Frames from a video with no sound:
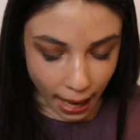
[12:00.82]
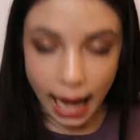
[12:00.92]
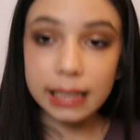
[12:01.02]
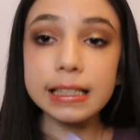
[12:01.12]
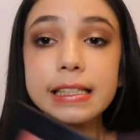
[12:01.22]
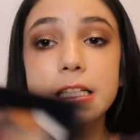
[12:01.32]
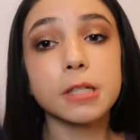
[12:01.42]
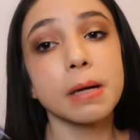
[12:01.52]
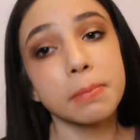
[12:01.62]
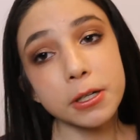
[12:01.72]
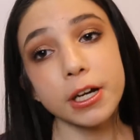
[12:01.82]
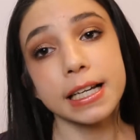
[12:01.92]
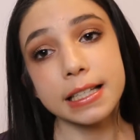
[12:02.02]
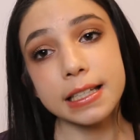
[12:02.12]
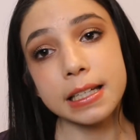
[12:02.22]
palette, and you might be
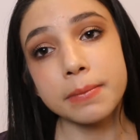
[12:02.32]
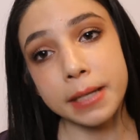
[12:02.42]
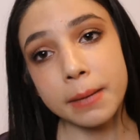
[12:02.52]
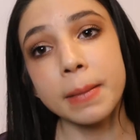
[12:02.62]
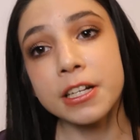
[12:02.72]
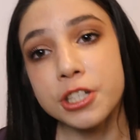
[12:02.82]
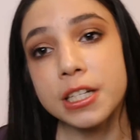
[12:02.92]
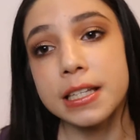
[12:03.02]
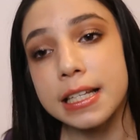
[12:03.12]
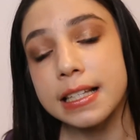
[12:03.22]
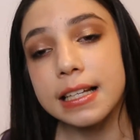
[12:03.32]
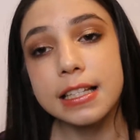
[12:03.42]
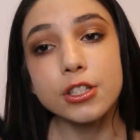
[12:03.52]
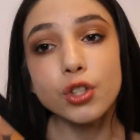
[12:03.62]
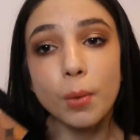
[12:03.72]
crazy me mentioning this because
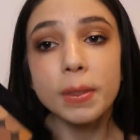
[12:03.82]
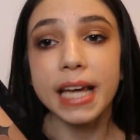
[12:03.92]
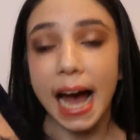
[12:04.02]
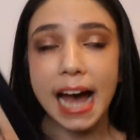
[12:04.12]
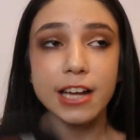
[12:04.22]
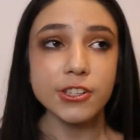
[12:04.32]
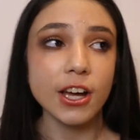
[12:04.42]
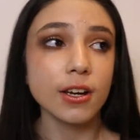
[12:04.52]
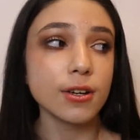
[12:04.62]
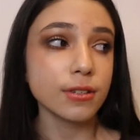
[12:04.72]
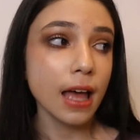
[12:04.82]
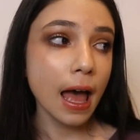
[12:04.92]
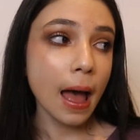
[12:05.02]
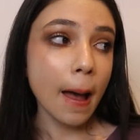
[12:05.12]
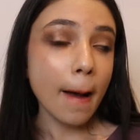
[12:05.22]
there's so many eyeshadows,
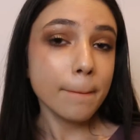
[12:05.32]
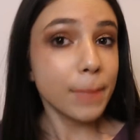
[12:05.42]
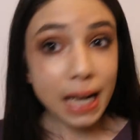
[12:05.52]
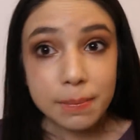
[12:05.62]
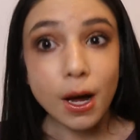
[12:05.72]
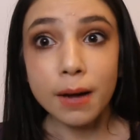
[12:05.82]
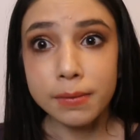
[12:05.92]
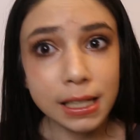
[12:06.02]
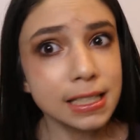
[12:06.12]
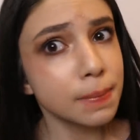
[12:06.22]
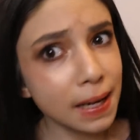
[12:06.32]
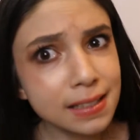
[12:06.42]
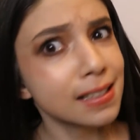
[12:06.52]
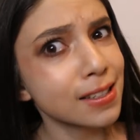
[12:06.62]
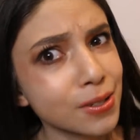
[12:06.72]
but I'm not
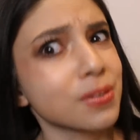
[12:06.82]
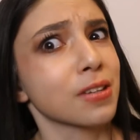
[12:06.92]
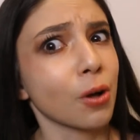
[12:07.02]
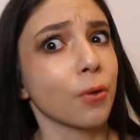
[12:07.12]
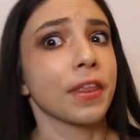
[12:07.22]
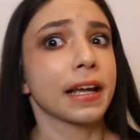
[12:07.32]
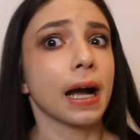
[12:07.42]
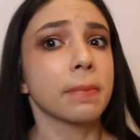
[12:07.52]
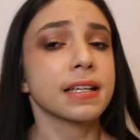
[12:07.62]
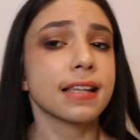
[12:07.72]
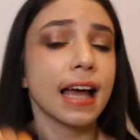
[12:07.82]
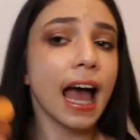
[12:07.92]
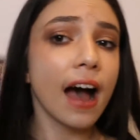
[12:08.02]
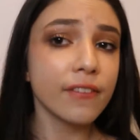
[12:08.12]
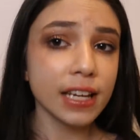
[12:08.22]
expecting to use this whole thing up because I
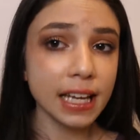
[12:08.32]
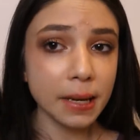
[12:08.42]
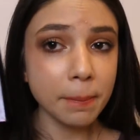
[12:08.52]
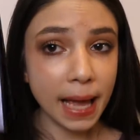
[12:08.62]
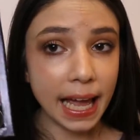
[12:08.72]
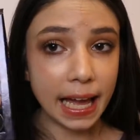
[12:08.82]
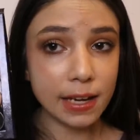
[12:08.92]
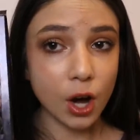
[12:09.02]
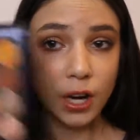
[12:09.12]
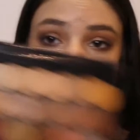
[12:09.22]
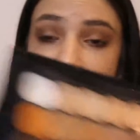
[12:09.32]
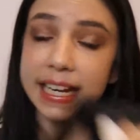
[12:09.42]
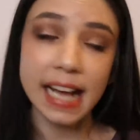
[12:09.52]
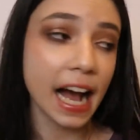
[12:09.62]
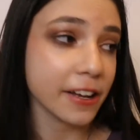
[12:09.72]
haven't hit pan on
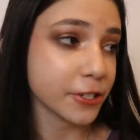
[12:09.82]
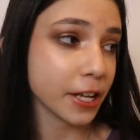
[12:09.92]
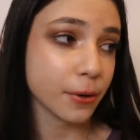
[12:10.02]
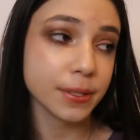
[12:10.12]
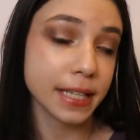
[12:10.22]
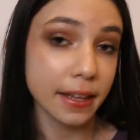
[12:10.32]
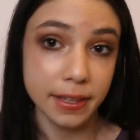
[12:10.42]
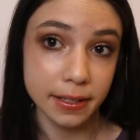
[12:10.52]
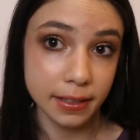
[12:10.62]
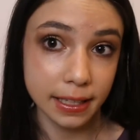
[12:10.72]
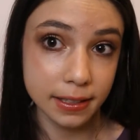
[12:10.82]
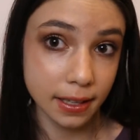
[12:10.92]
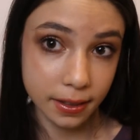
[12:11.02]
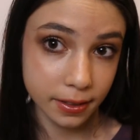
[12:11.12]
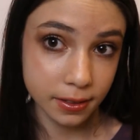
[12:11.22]
any eyeshadows, nothing, like
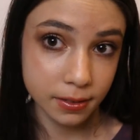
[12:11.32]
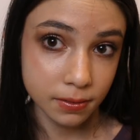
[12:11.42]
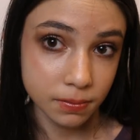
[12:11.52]
nothing.